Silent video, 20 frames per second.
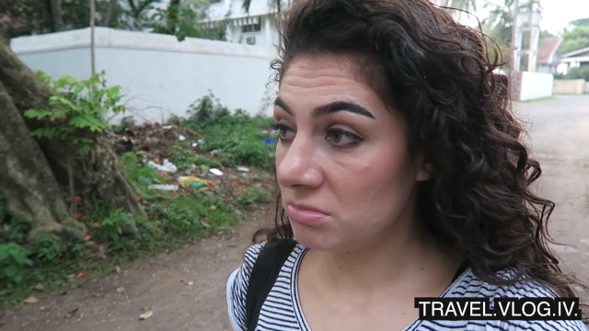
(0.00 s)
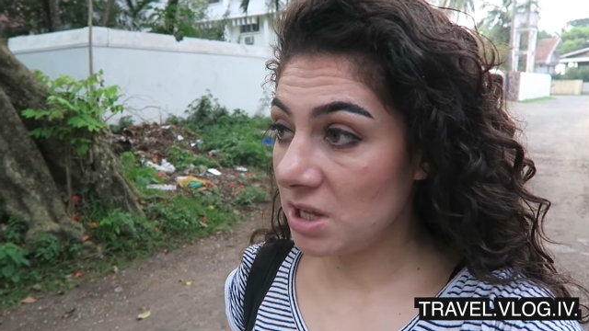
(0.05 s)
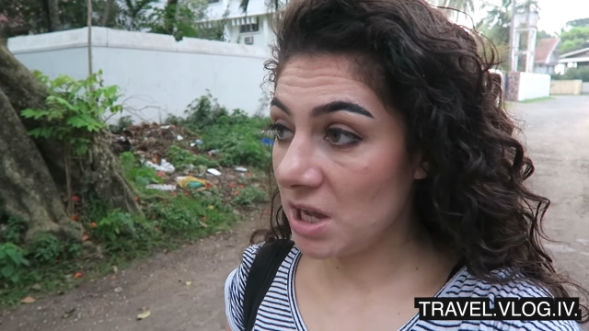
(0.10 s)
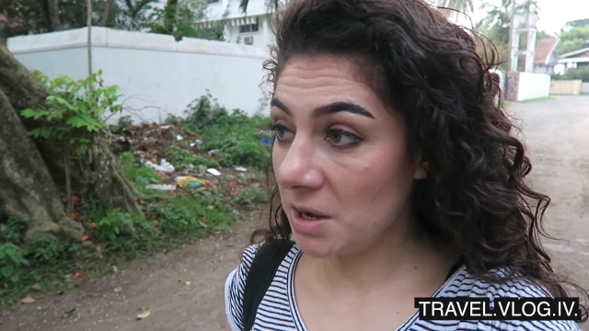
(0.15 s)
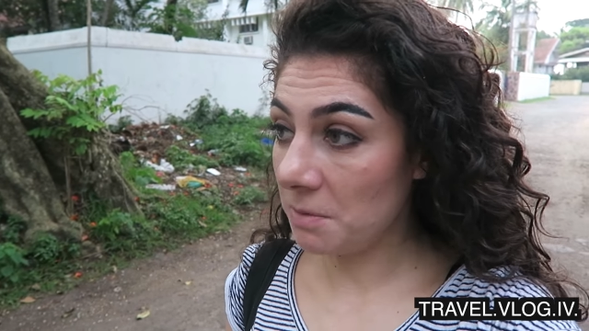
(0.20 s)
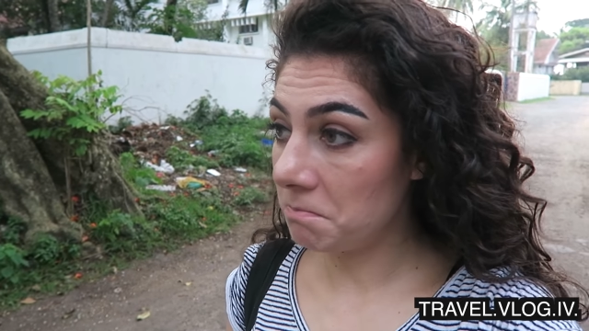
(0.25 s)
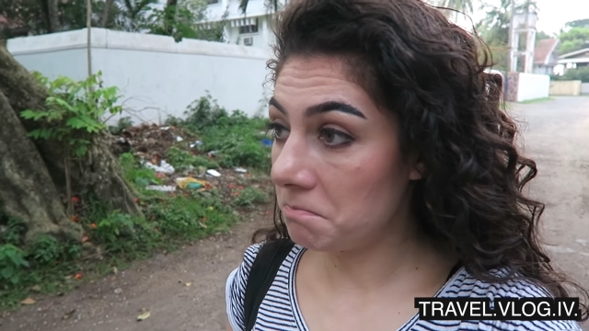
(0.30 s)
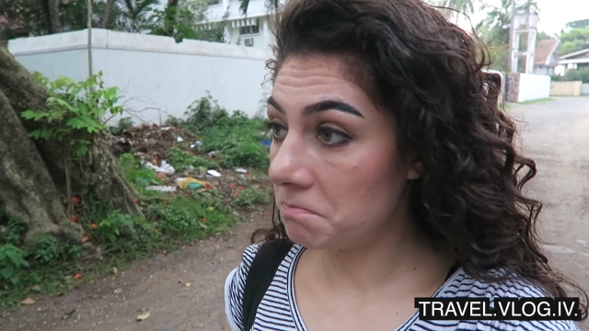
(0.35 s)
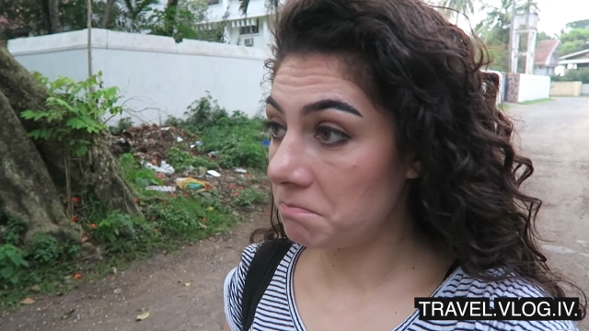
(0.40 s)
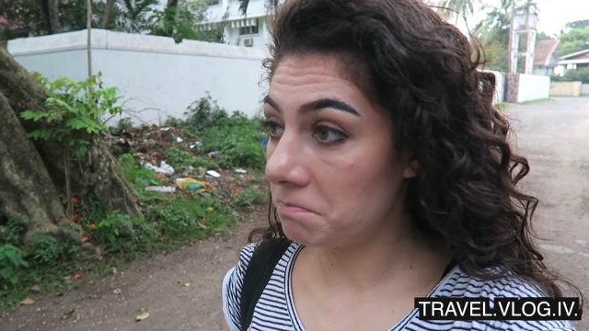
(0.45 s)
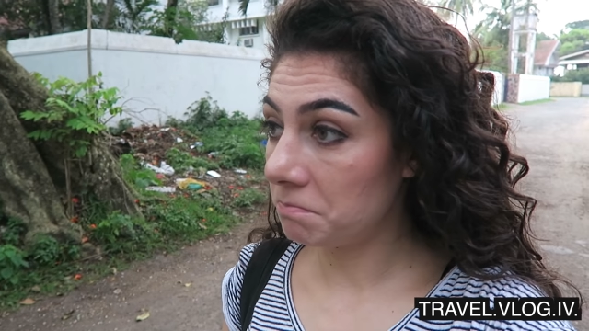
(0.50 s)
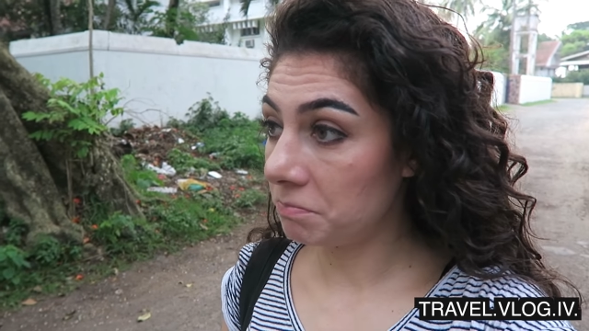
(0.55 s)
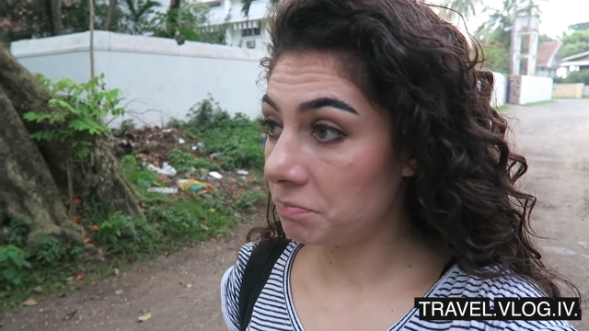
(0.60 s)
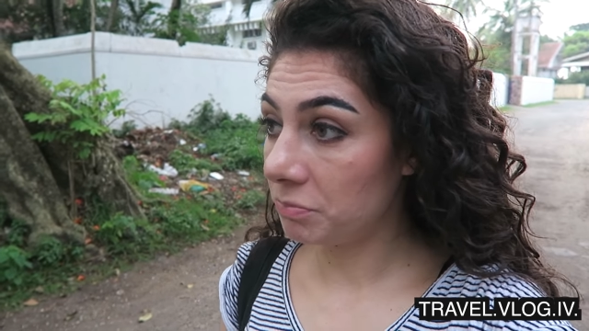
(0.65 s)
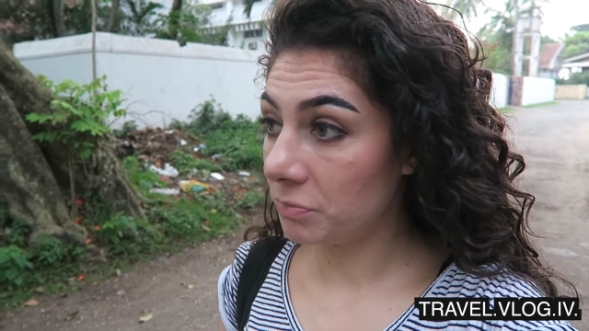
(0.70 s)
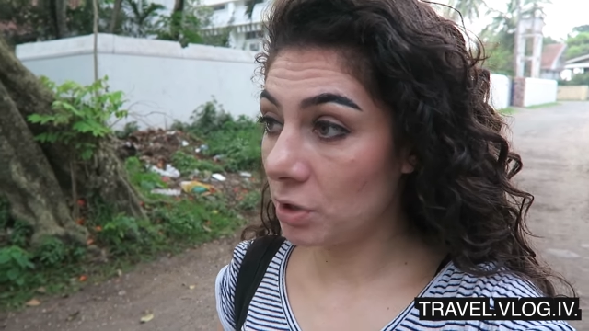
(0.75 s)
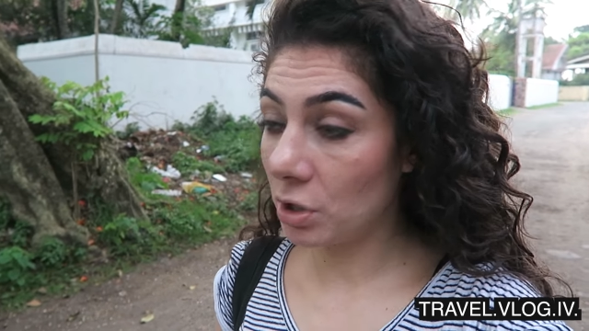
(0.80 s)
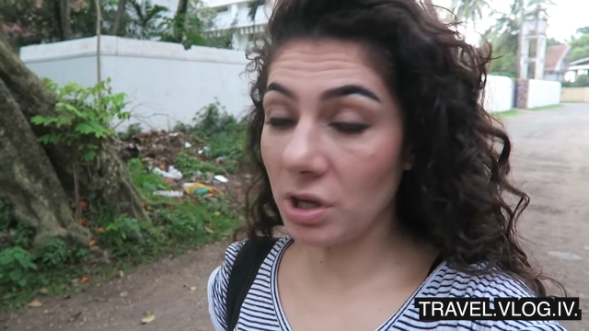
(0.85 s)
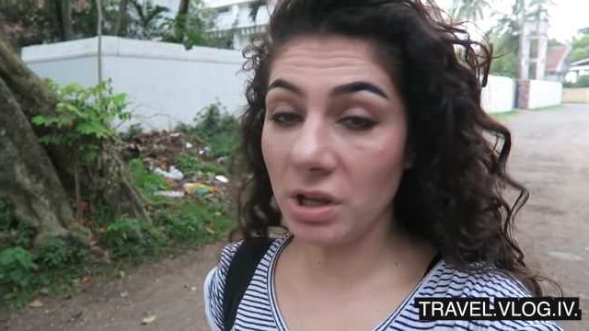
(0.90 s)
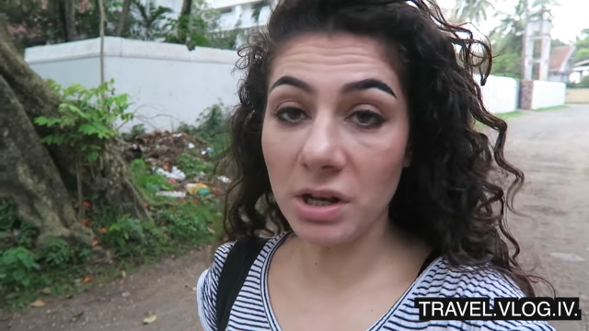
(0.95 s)
Yeah,
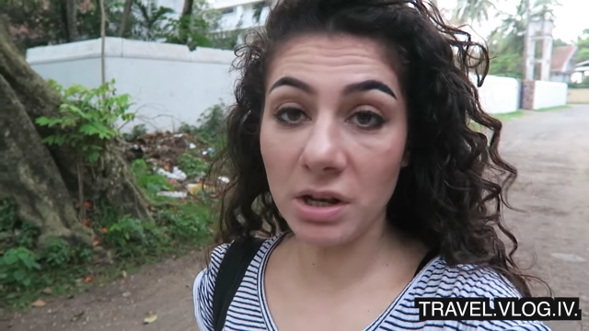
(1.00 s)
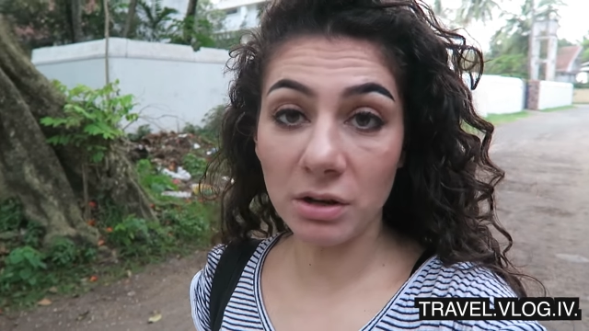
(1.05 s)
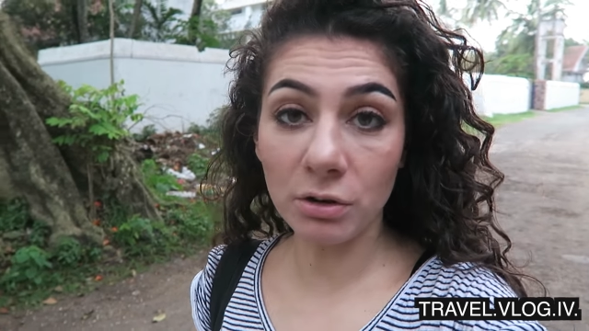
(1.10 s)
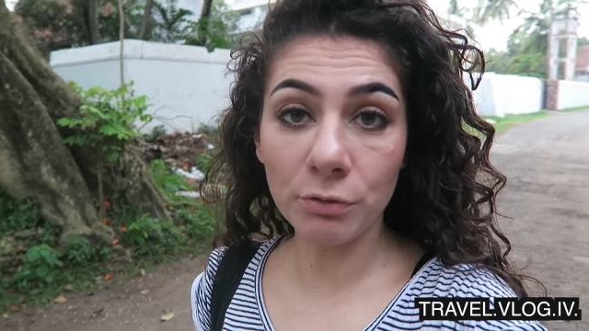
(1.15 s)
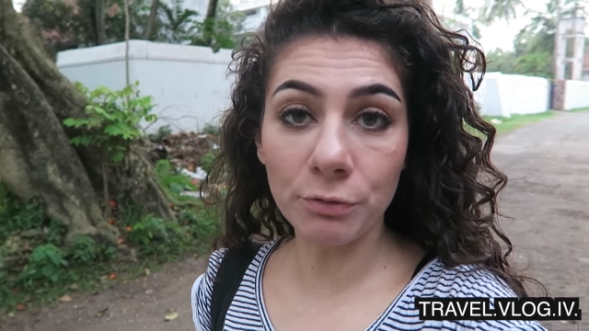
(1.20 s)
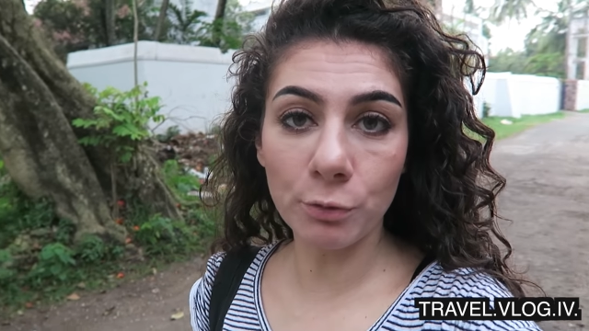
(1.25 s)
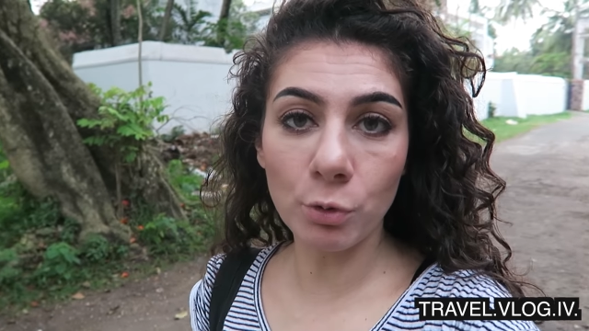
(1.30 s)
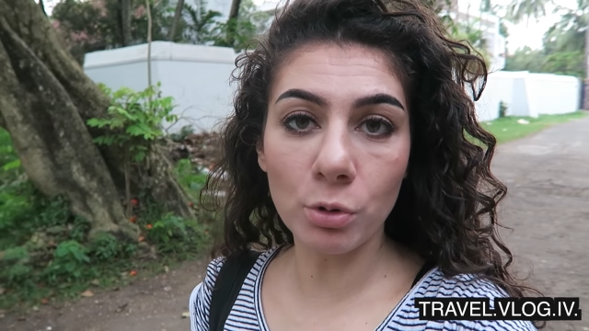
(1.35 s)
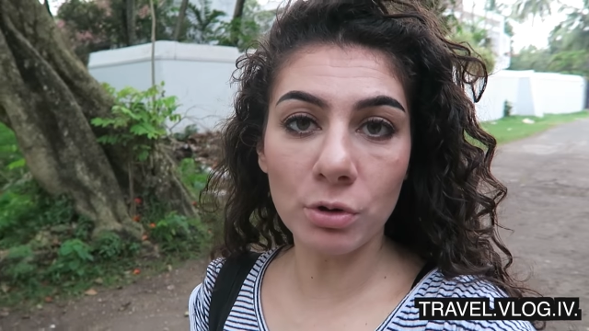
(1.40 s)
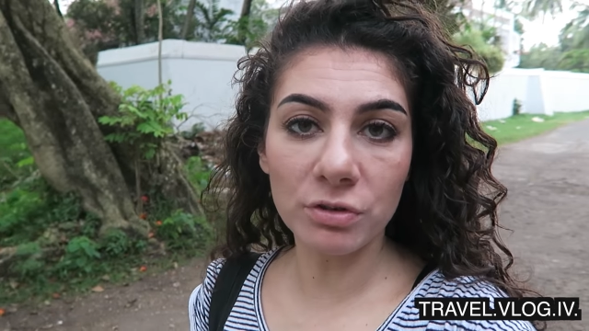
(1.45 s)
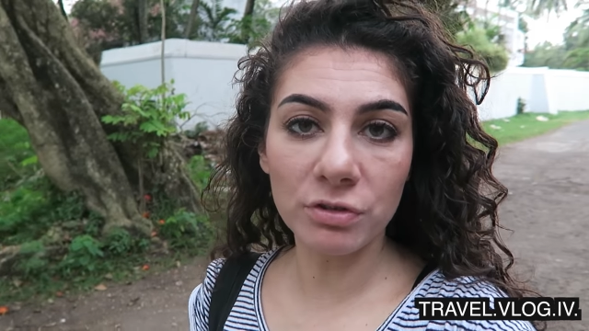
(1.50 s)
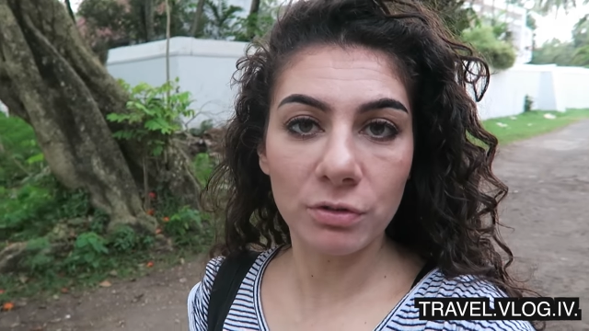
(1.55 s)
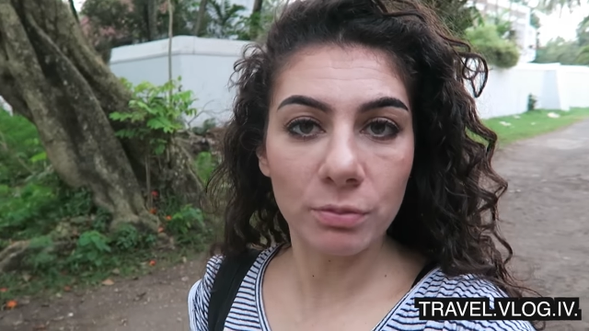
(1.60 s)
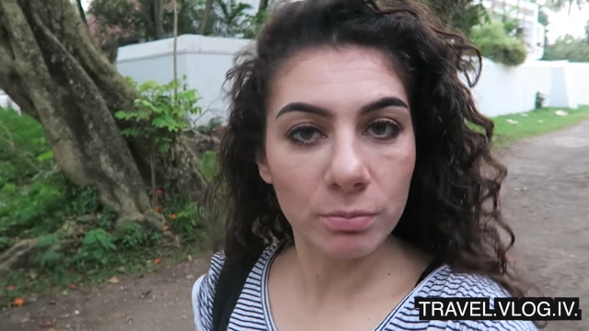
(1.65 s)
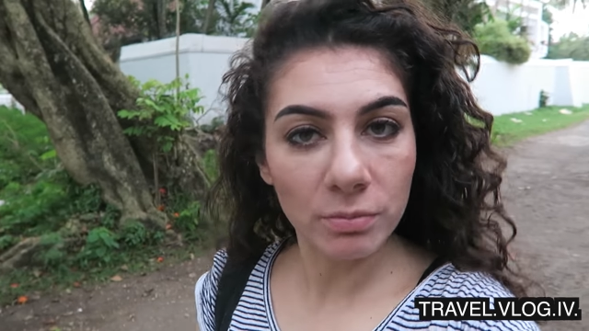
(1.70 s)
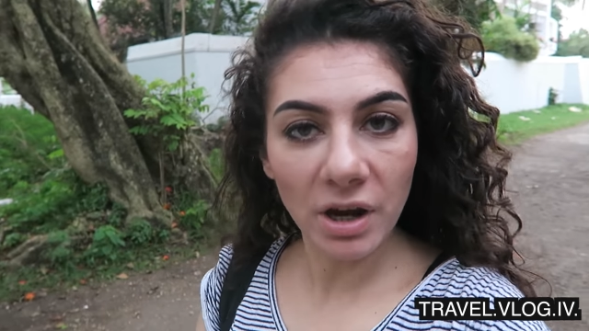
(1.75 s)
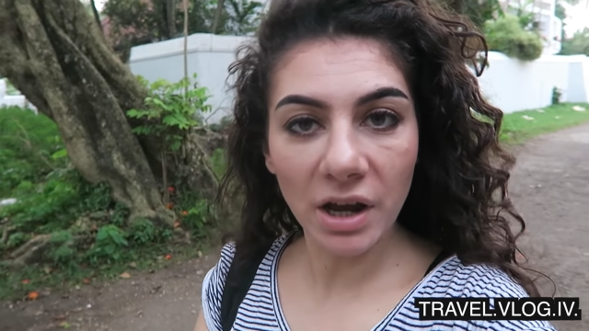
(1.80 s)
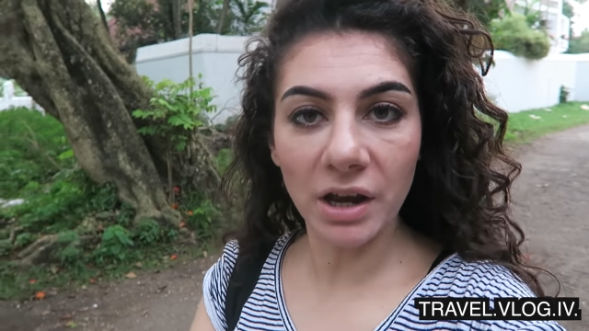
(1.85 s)
you can of course